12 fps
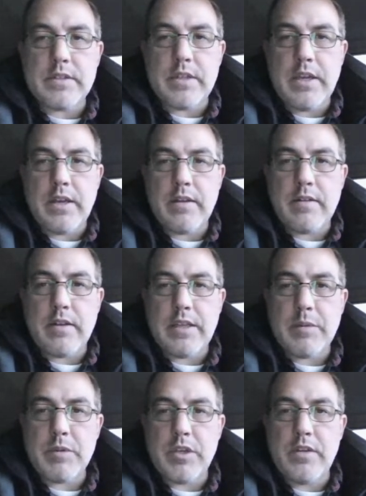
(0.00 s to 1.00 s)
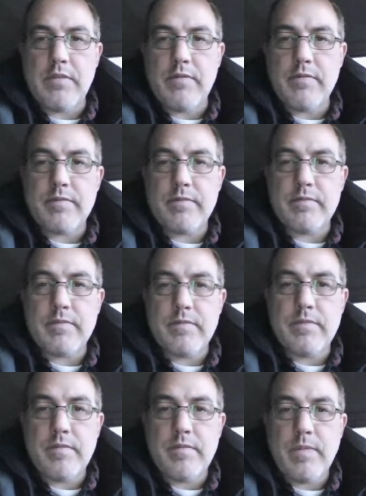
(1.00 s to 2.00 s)
I think good.
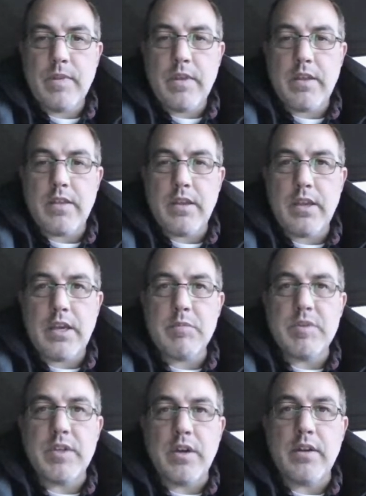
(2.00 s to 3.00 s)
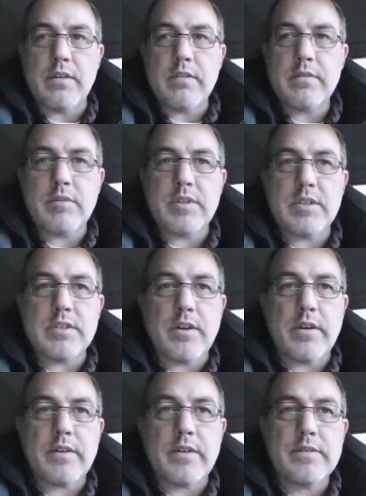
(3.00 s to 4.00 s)
I think I'm done with this
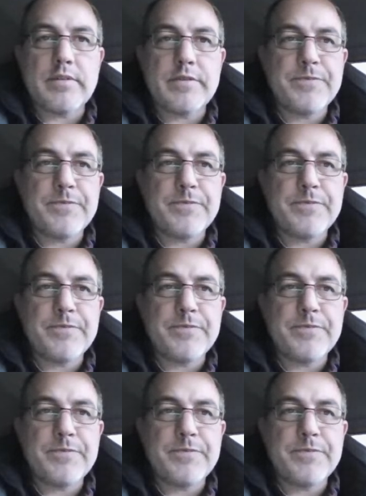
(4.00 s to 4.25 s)
car.